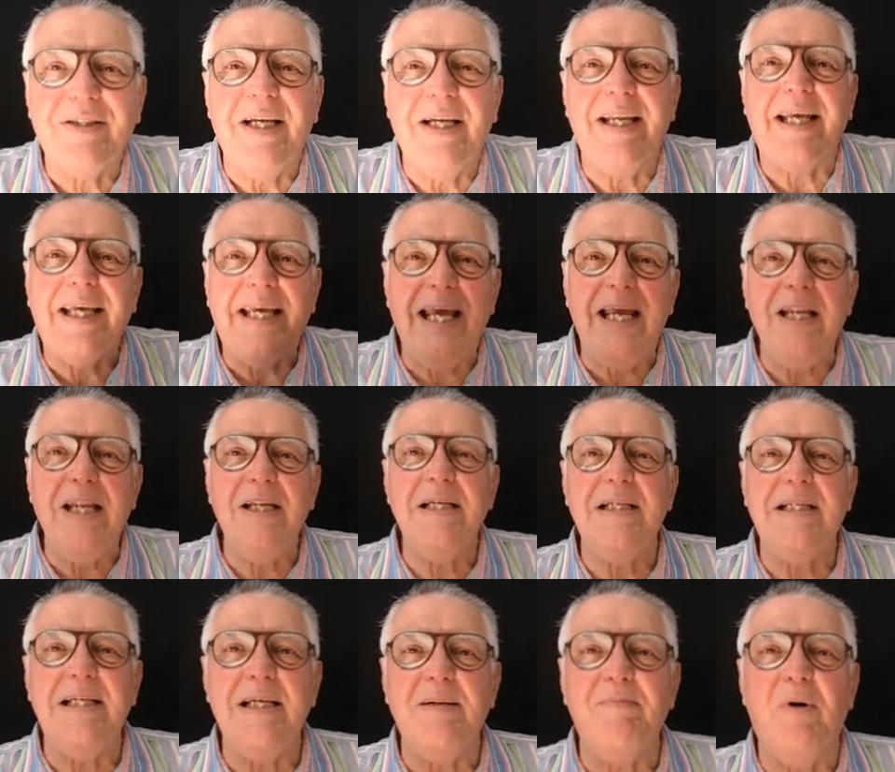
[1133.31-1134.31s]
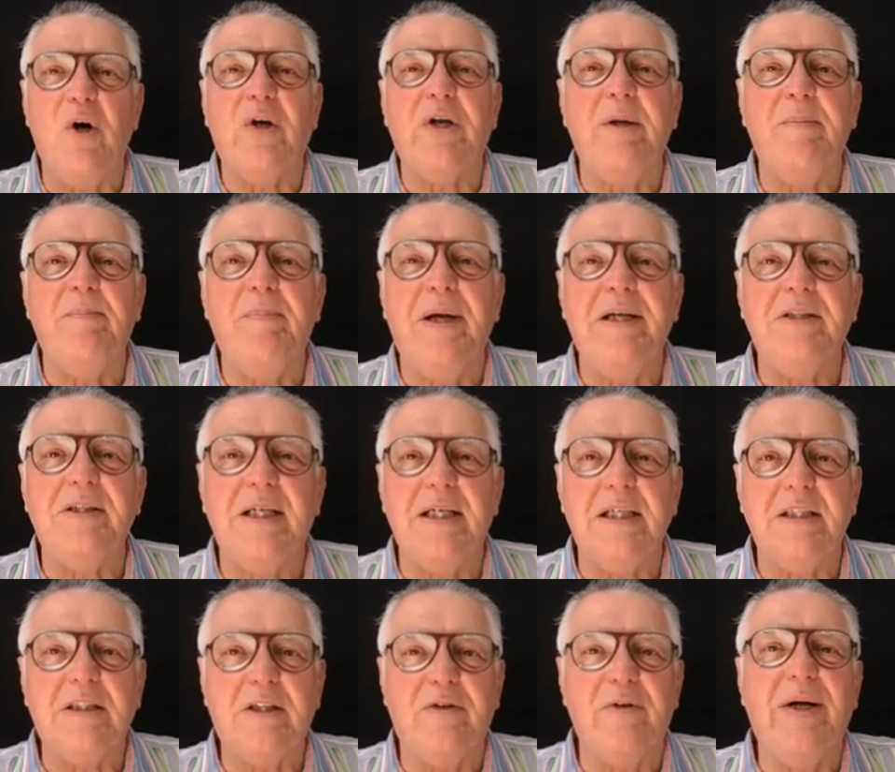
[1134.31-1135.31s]
And again, the marketing page
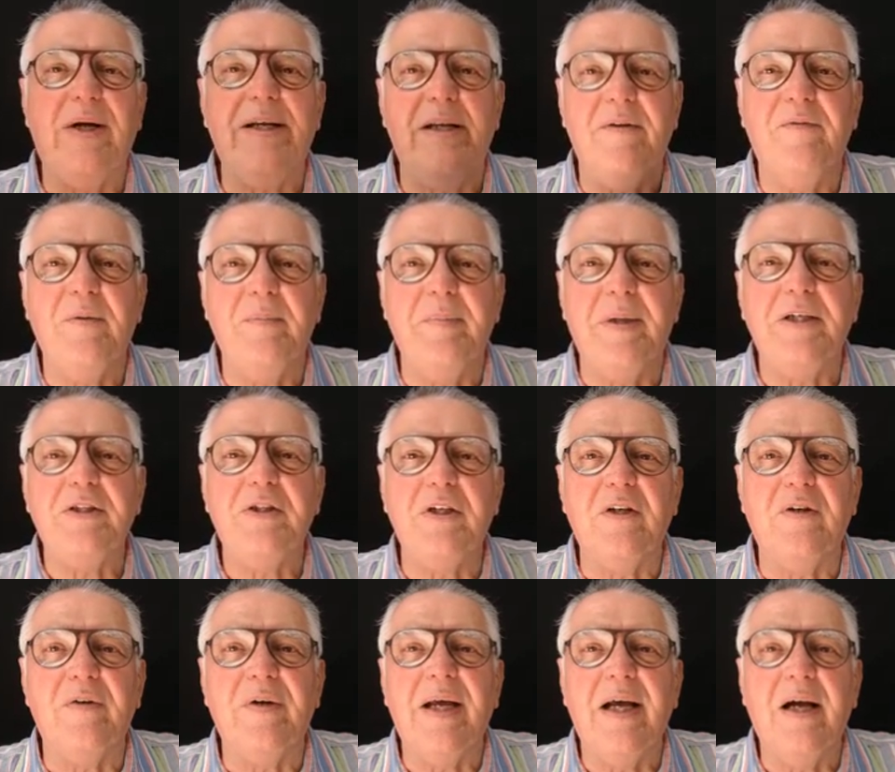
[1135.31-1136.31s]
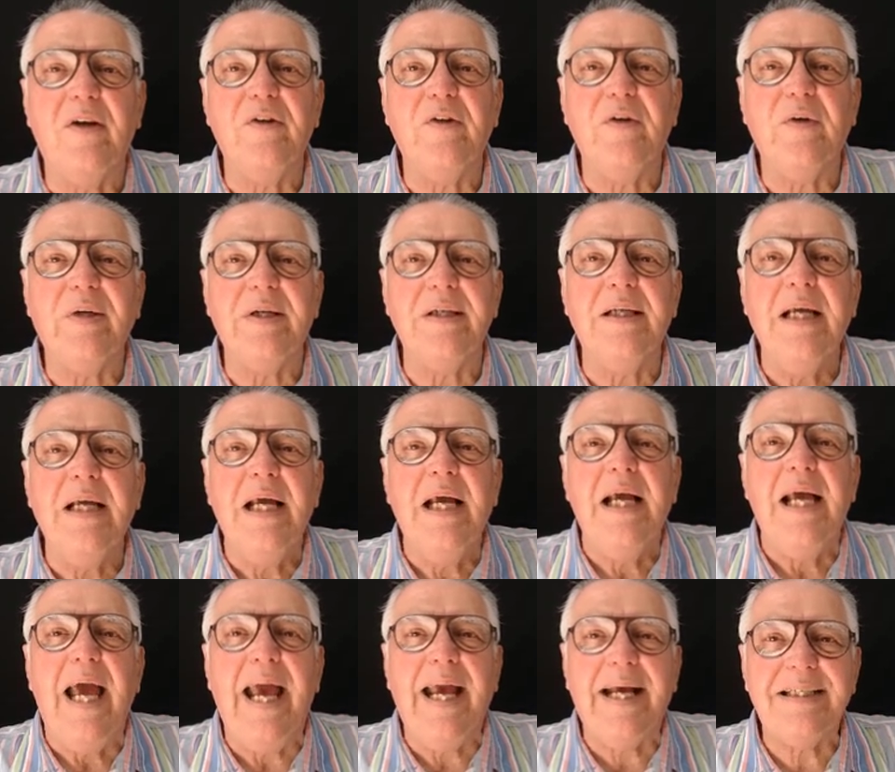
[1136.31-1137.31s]
has great information on how you can
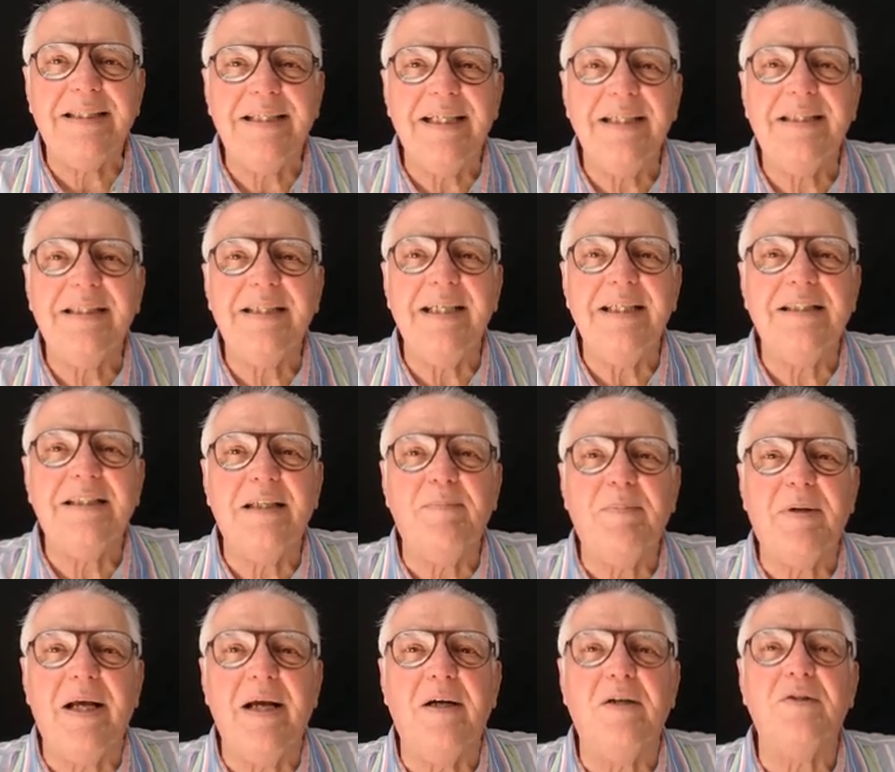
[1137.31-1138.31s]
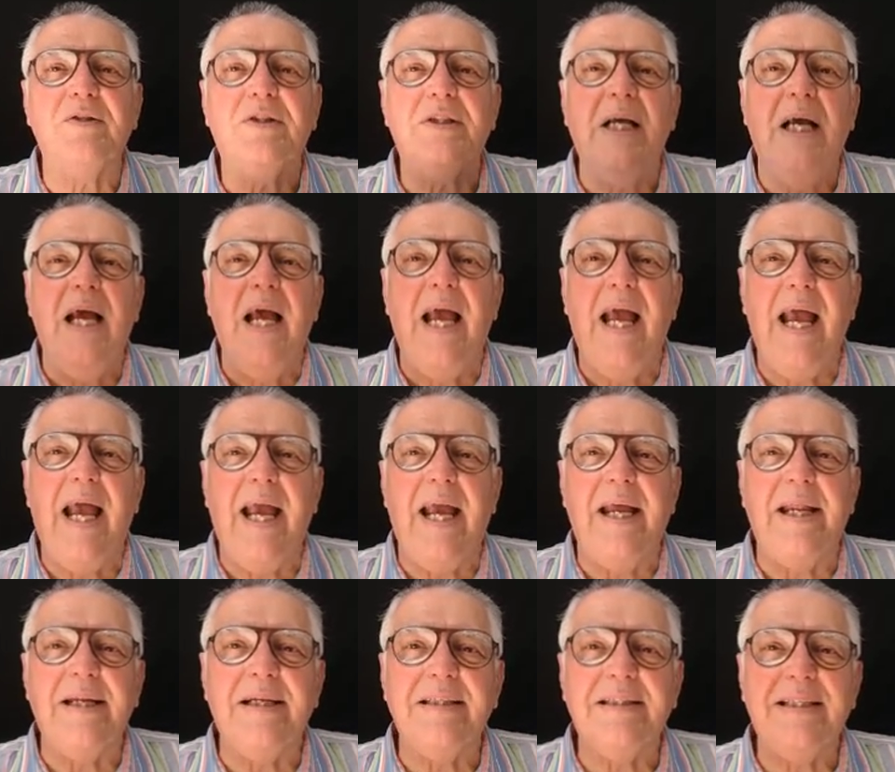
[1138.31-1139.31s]
access cent accounts
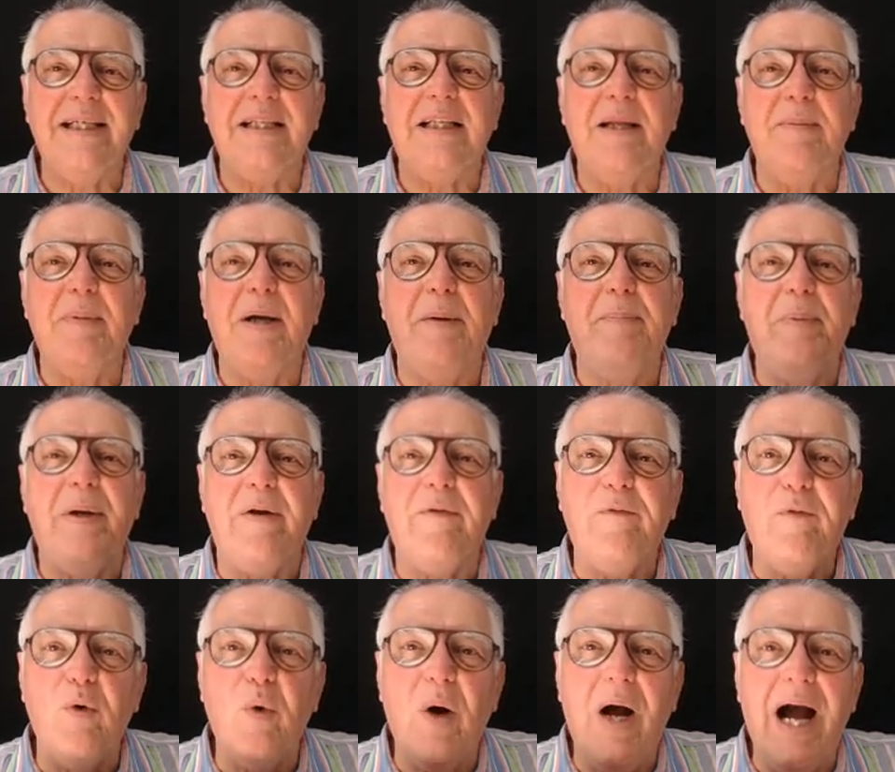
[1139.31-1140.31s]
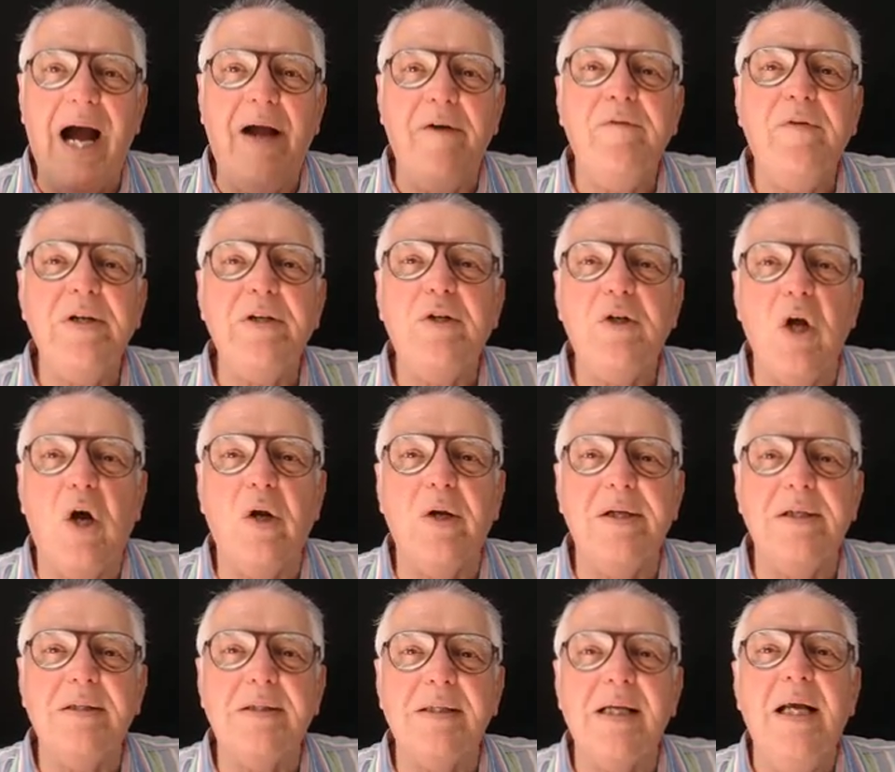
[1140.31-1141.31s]
and set them up. And for one hundred dollars,